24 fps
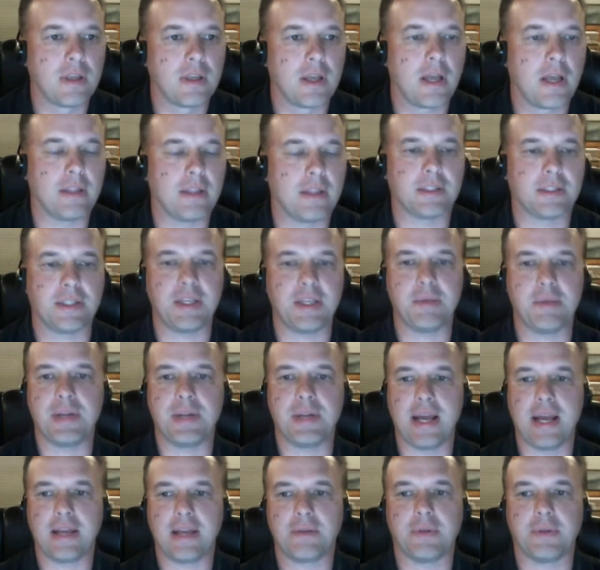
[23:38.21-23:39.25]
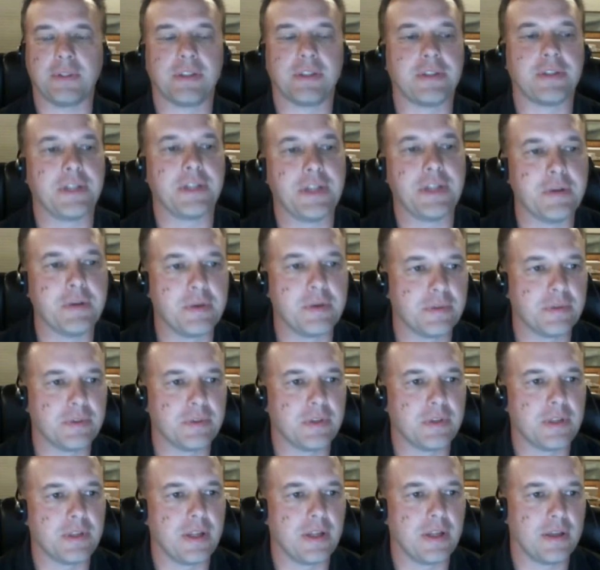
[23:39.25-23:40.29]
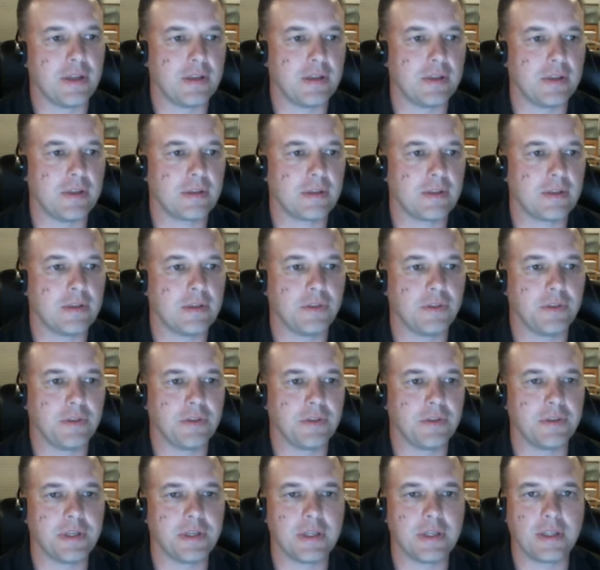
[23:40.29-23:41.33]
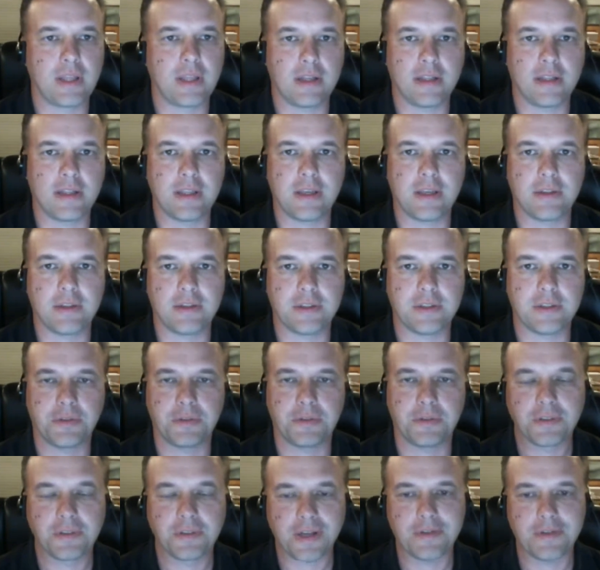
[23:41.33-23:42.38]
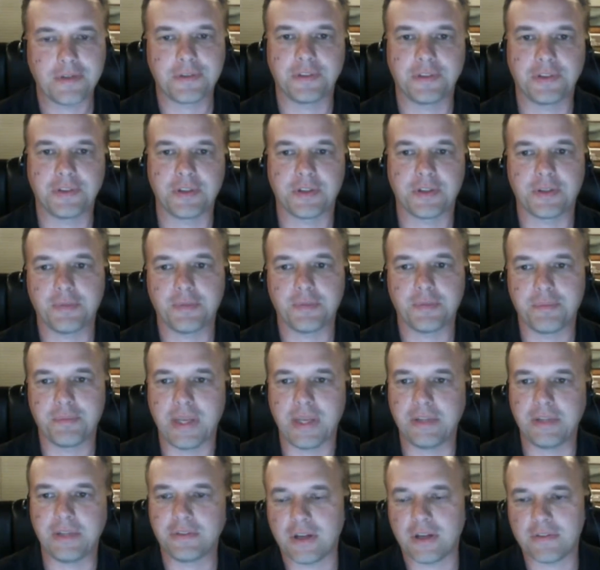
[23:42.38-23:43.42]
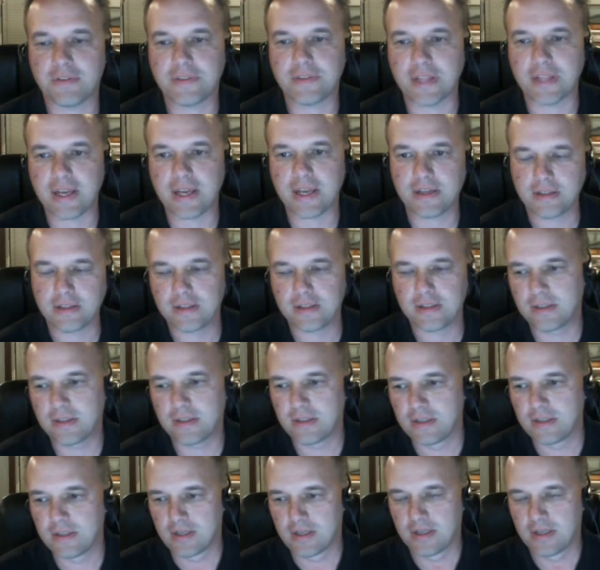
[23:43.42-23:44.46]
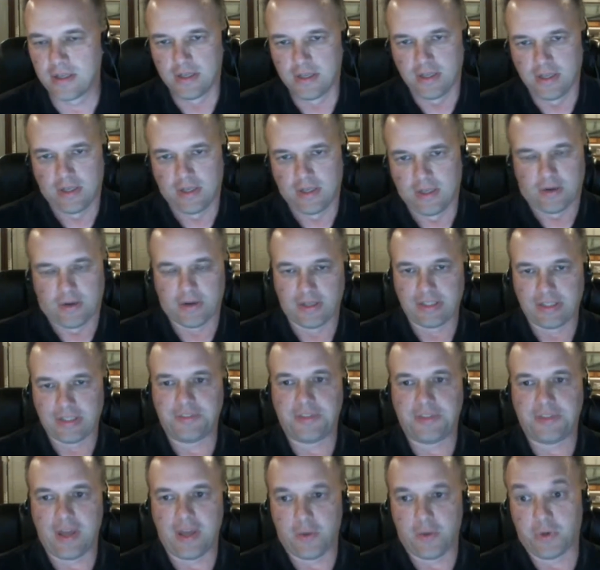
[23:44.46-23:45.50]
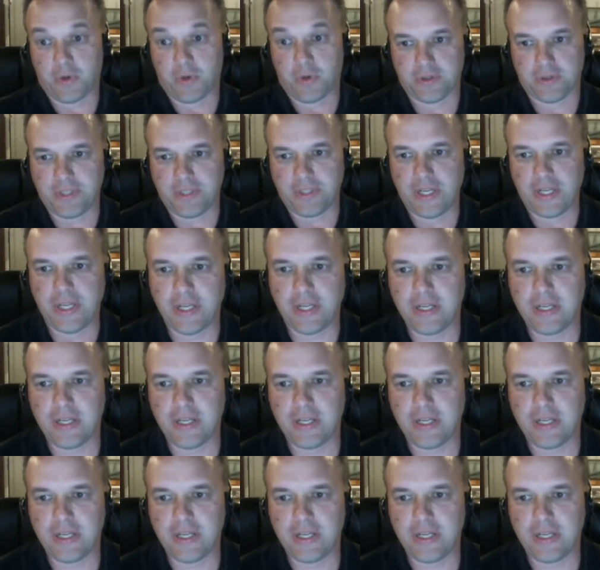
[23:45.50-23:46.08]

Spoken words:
I like to keep an eye on what they're doing, considering a lot of the other distros obviously are based off of that, or at least that world.